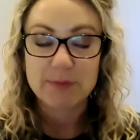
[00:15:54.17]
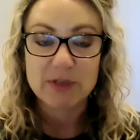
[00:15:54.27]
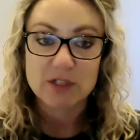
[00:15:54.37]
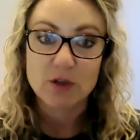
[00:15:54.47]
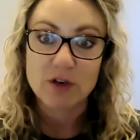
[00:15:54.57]

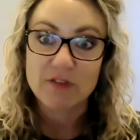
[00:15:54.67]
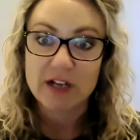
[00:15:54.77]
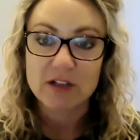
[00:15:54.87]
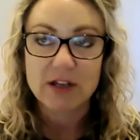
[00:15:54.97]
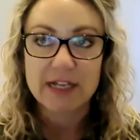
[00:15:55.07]
because a lot of our
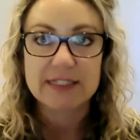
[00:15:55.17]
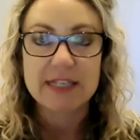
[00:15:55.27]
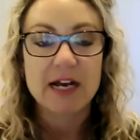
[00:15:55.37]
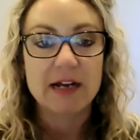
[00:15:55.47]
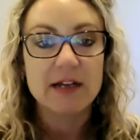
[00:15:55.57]
clients
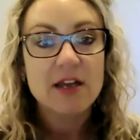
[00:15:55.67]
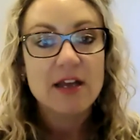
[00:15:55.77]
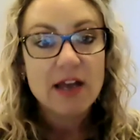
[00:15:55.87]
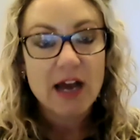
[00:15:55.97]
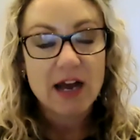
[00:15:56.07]
are
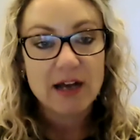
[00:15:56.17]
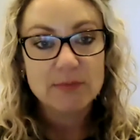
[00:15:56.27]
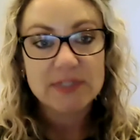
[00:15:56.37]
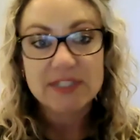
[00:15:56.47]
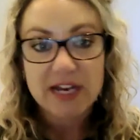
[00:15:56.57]

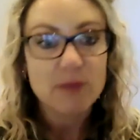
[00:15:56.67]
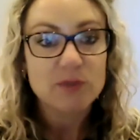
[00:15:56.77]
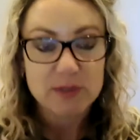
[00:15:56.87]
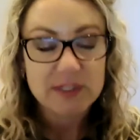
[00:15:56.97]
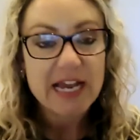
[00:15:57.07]

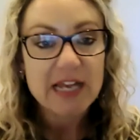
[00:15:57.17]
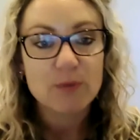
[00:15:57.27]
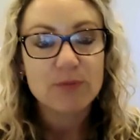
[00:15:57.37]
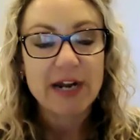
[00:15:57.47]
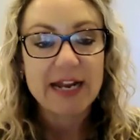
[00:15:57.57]
startups or
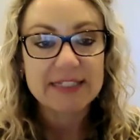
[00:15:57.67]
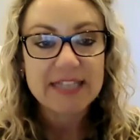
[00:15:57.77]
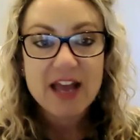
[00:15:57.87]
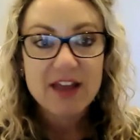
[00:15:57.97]
scale-up brands.